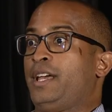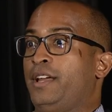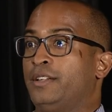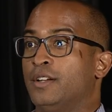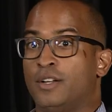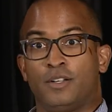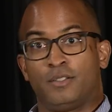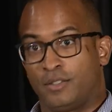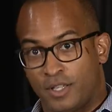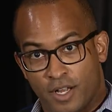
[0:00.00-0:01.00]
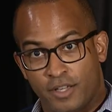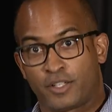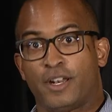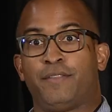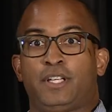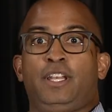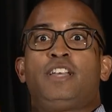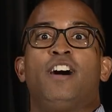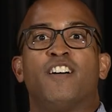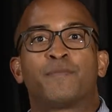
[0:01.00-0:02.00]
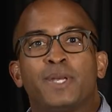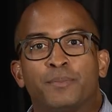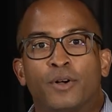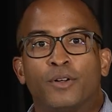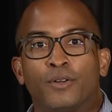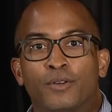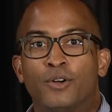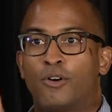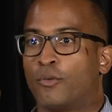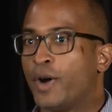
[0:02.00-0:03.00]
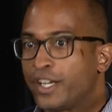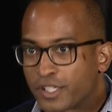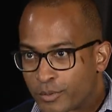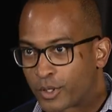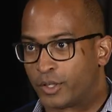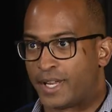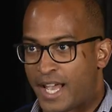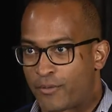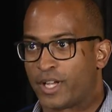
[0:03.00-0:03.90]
That, you know, he's going to have to lay off people or wages will go down.